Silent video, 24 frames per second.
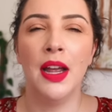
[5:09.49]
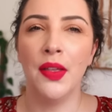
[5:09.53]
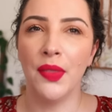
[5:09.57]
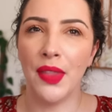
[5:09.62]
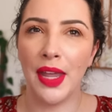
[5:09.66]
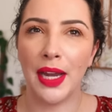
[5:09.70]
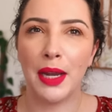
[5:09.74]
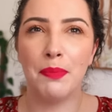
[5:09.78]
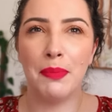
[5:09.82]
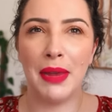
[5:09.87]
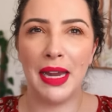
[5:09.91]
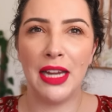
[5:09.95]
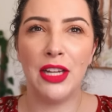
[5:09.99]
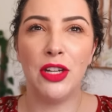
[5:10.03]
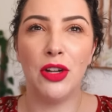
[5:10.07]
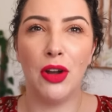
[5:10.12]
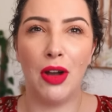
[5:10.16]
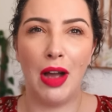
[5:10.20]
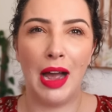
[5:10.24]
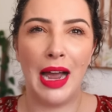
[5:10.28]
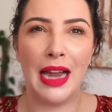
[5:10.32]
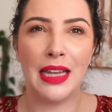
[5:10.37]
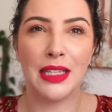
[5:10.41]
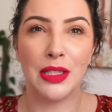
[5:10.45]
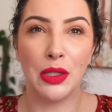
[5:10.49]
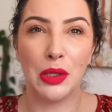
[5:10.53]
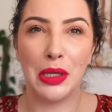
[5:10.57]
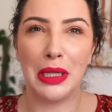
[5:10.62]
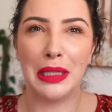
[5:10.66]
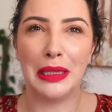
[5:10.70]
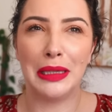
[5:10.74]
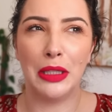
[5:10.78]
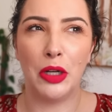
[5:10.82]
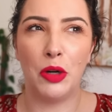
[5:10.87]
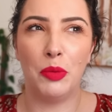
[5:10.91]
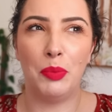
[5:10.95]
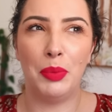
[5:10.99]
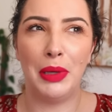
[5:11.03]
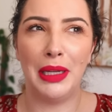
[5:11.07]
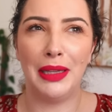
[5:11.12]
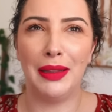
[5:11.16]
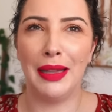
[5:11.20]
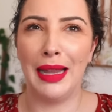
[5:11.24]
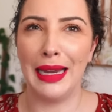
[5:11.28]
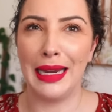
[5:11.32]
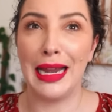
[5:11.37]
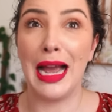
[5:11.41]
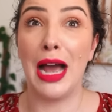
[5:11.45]
they can make your eyes look a little bit
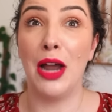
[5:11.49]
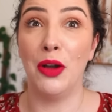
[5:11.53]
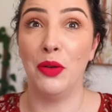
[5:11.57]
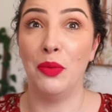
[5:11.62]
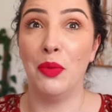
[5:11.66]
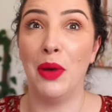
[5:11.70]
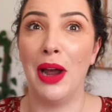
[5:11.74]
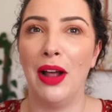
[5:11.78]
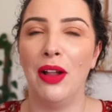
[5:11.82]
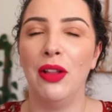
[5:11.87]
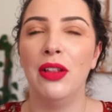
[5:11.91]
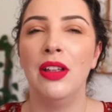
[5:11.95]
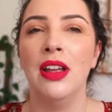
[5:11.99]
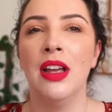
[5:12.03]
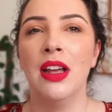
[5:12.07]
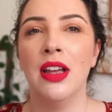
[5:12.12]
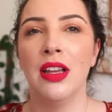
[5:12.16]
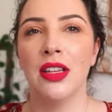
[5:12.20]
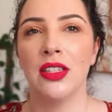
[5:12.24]
like unwell.